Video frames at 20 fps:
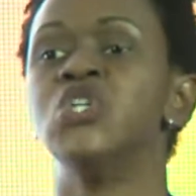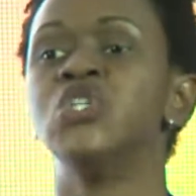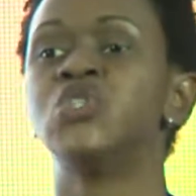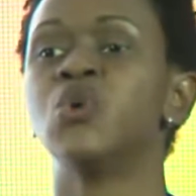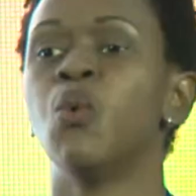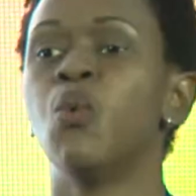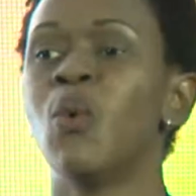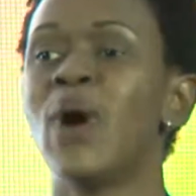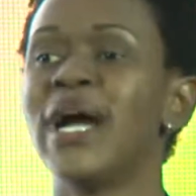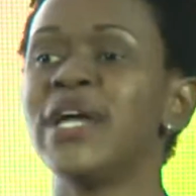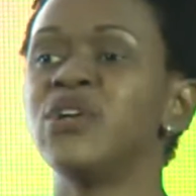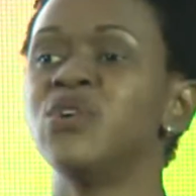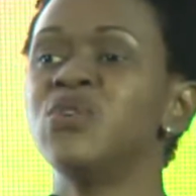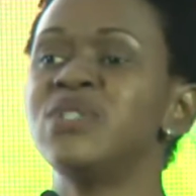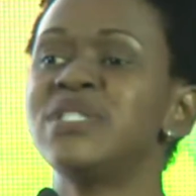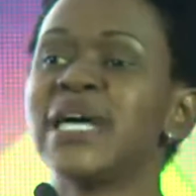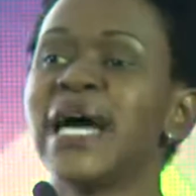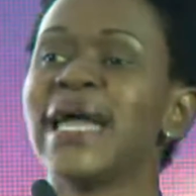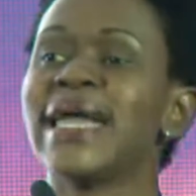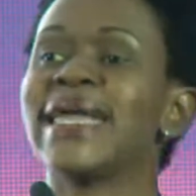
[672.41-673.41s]
So why
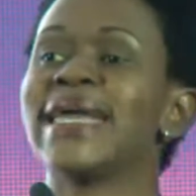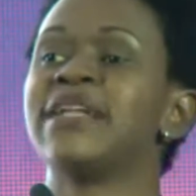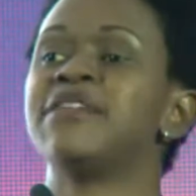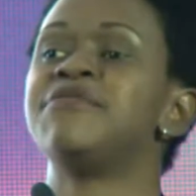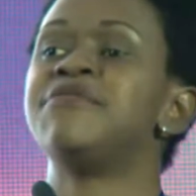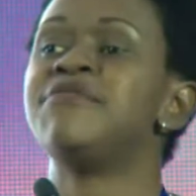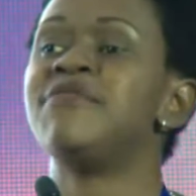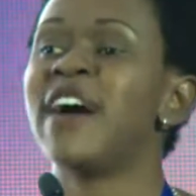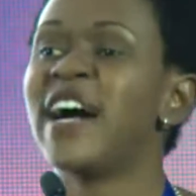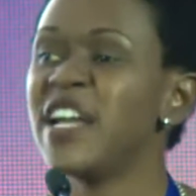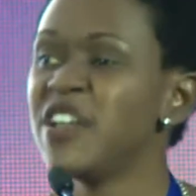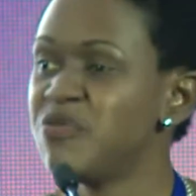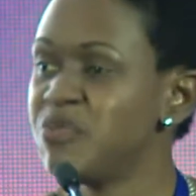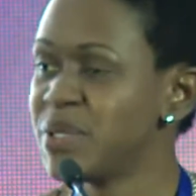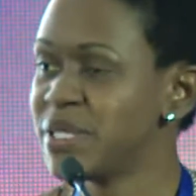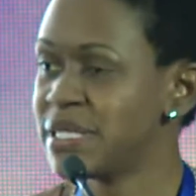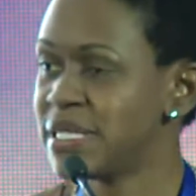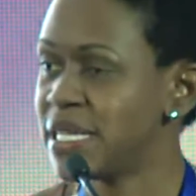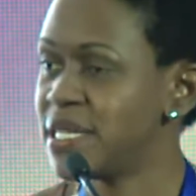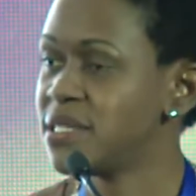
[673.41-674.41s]
don't I get
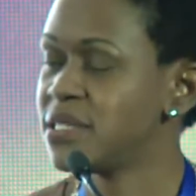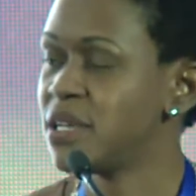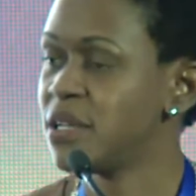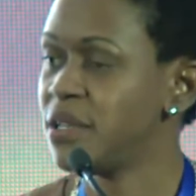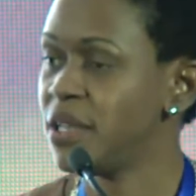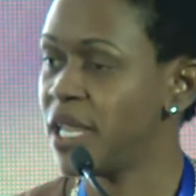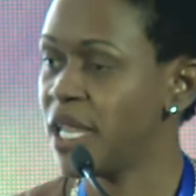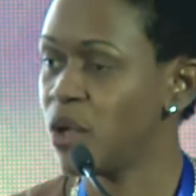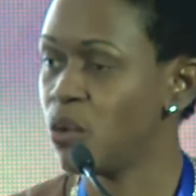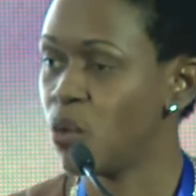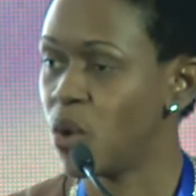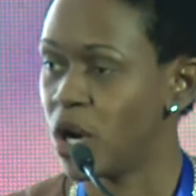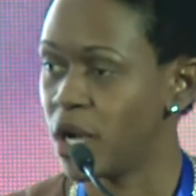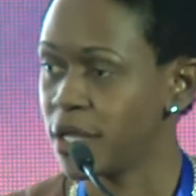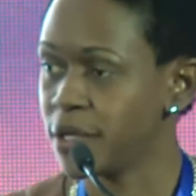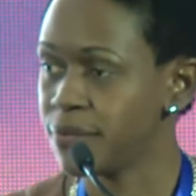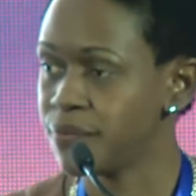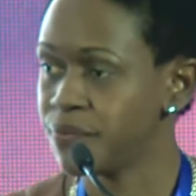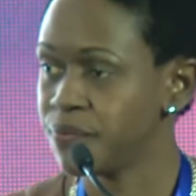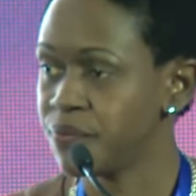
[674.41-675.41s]
5% on day one?